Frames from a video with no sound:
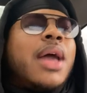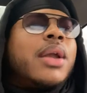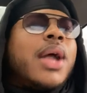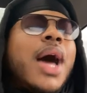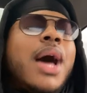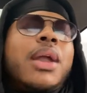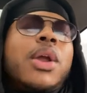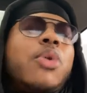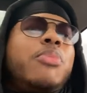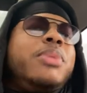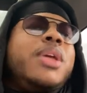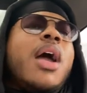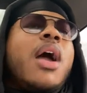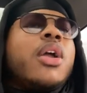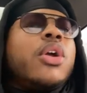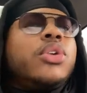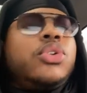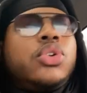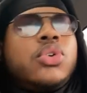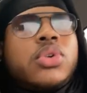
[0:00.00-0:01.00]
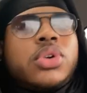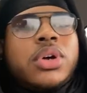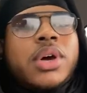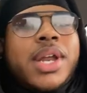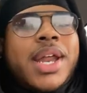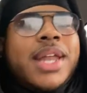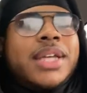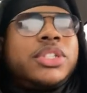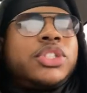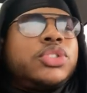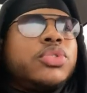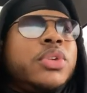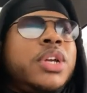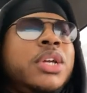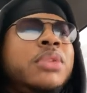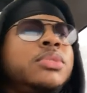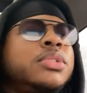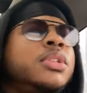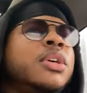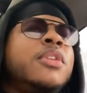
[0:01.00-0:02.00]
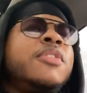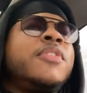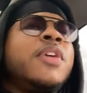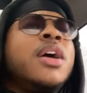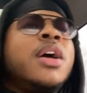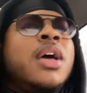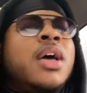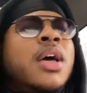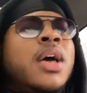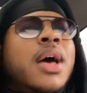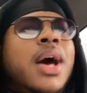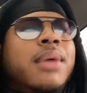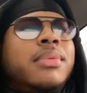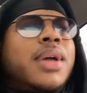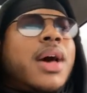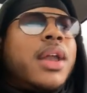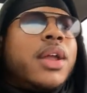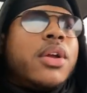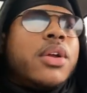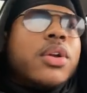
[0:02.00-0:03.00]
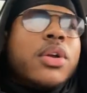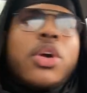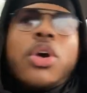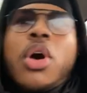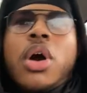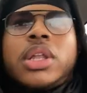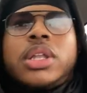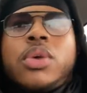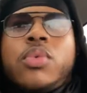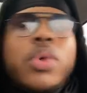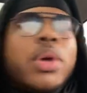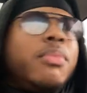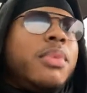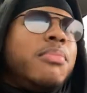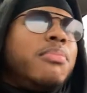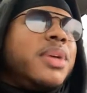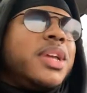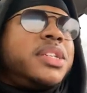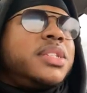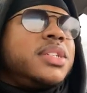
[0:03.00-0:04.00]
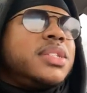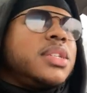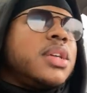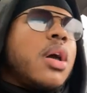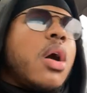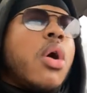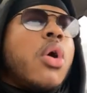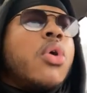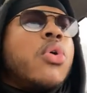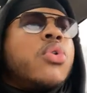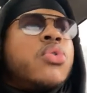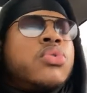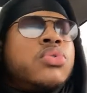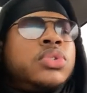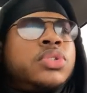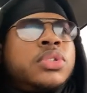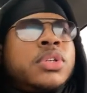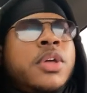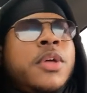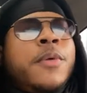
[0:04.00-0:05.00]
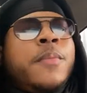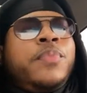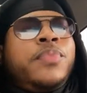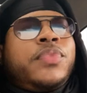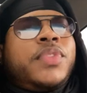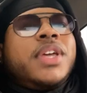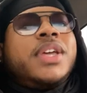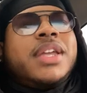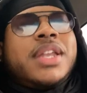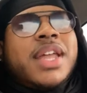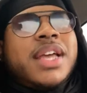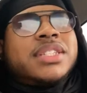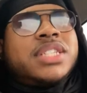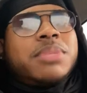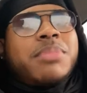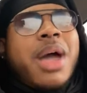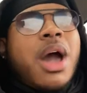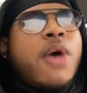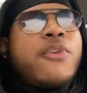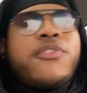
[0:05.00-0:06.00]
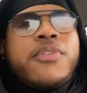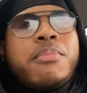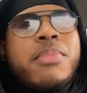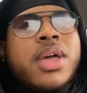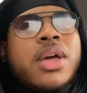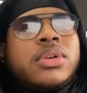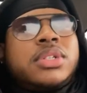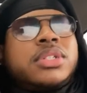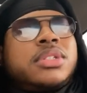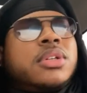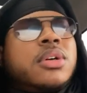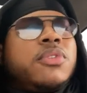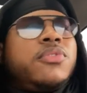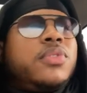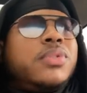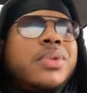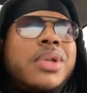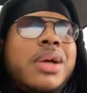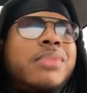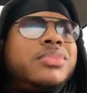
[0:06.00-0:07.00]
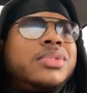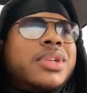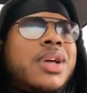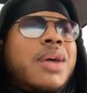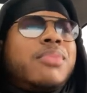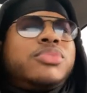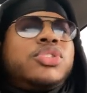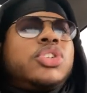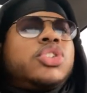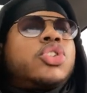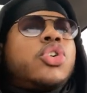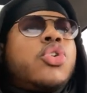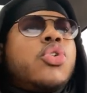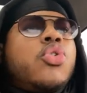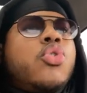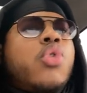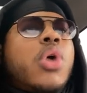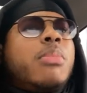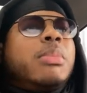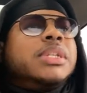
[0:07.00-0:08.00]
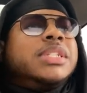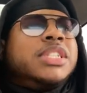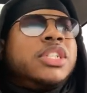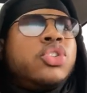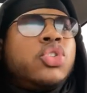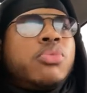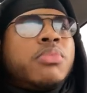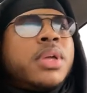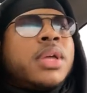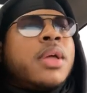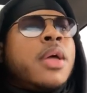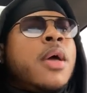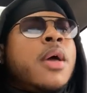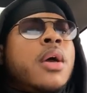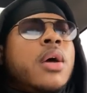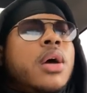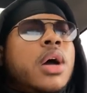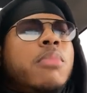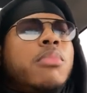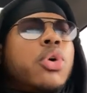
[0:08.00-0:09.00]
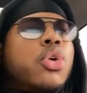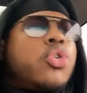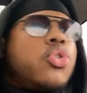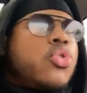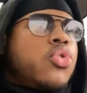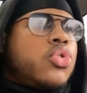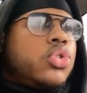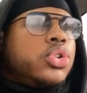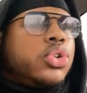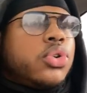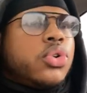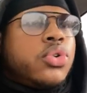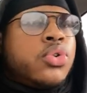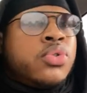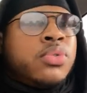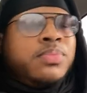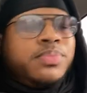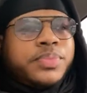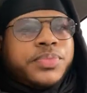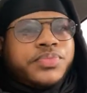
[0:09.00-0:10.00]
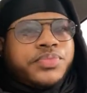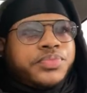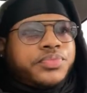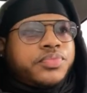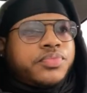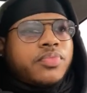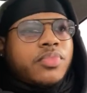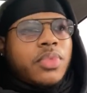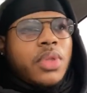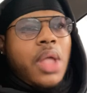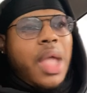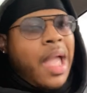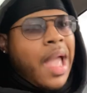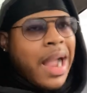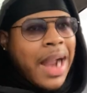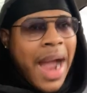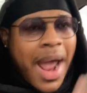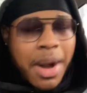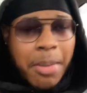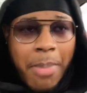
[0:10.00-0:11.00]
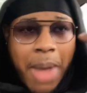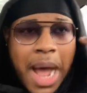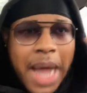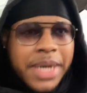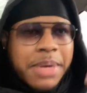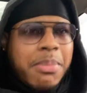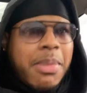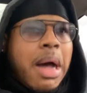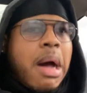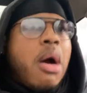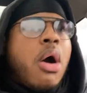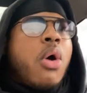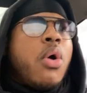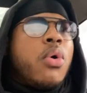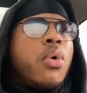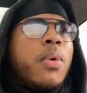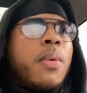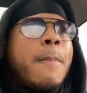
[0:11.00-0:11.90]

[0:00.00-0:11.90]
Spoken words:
I don't be out here doing all that extreme stuff. I'm not out here calling women bitches and hoes, thinking that's some alpha male stuff. And I'm just cool. I'm a gentleman. I'm a cool dude. I got a mind of my own.